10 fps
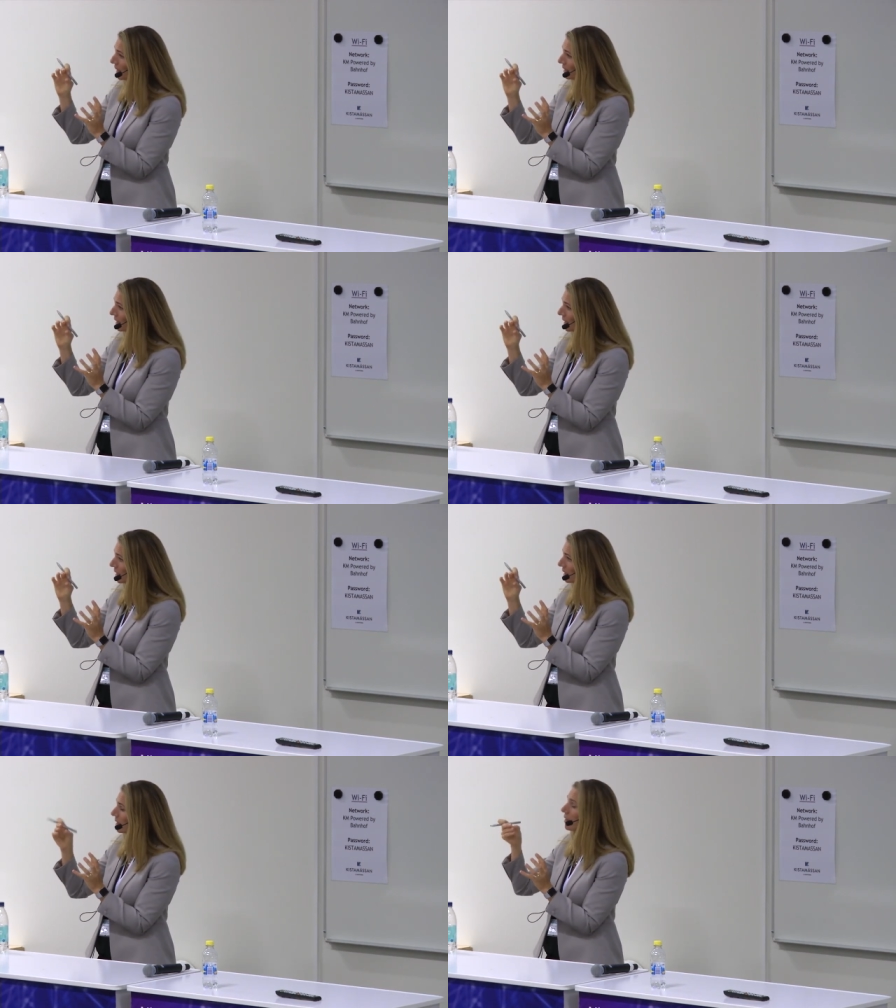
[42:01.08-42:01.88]

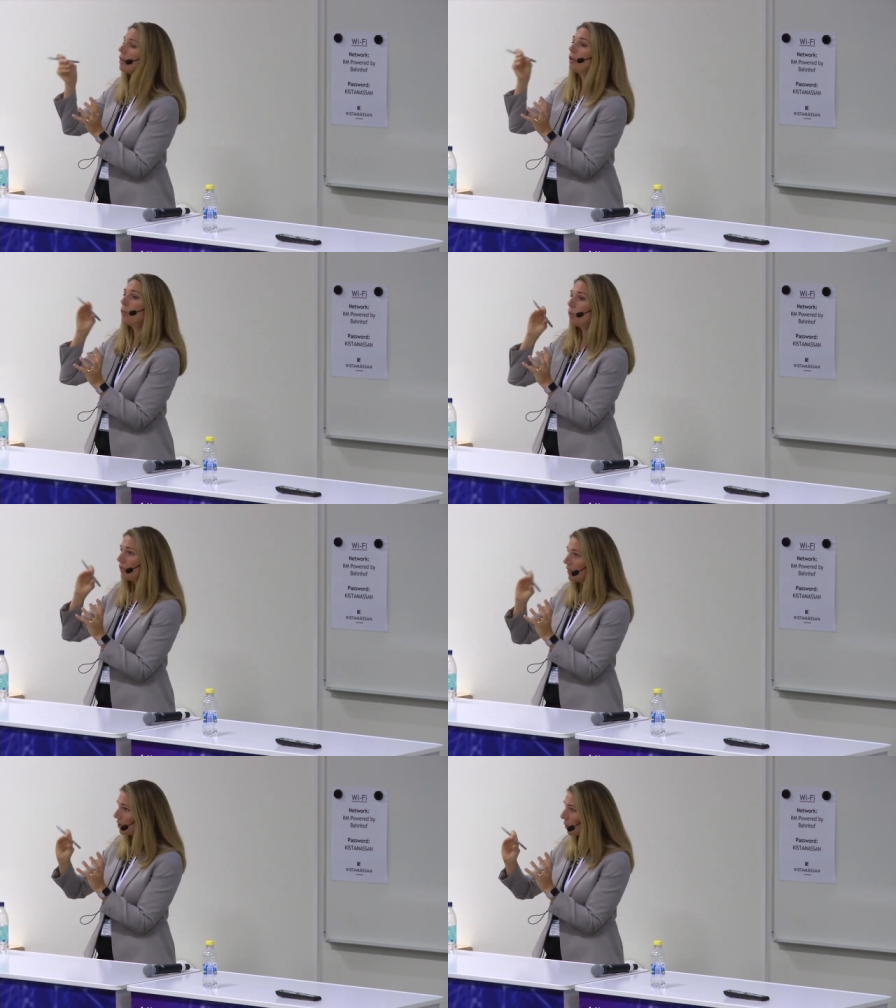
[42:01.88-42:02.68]
meetings with
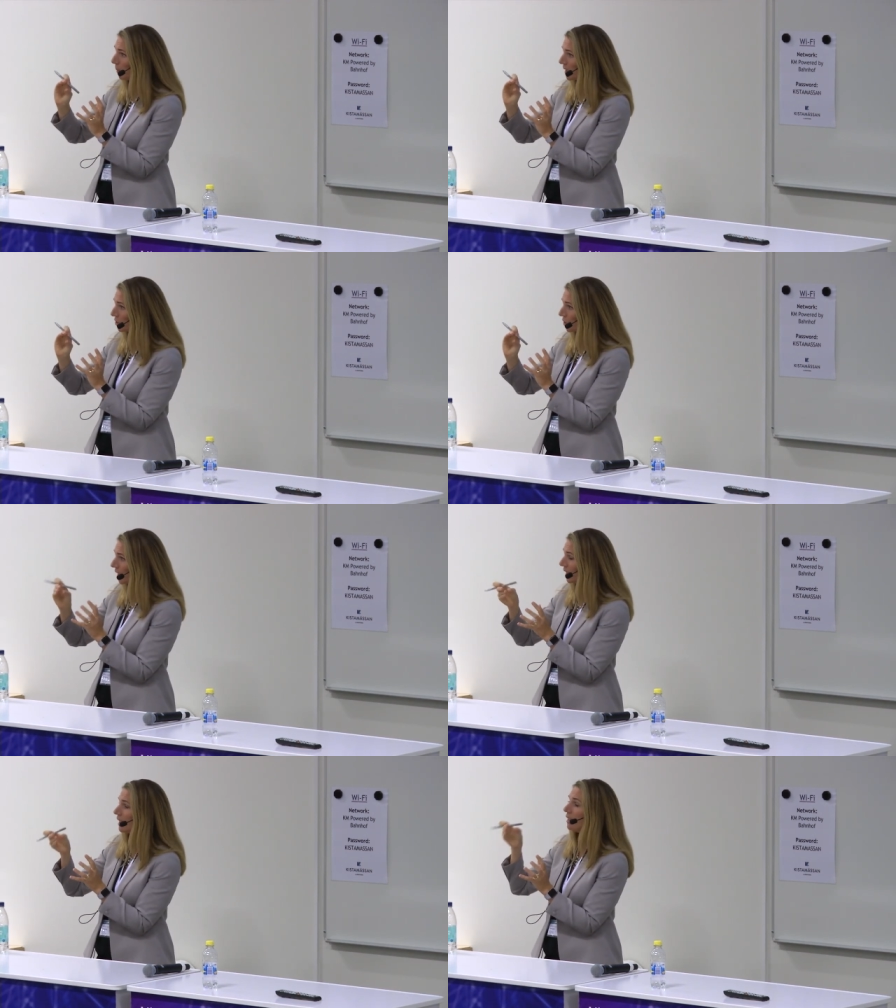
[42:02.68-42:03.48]
video-based
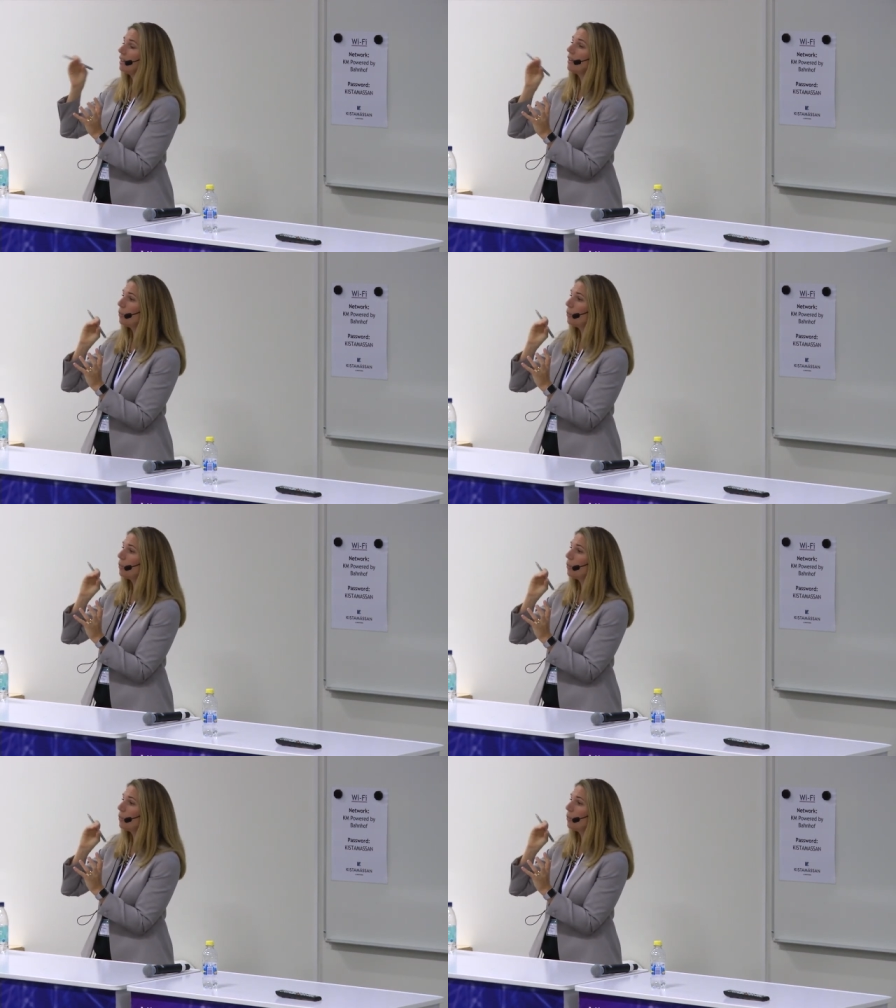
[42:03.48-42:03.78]
training,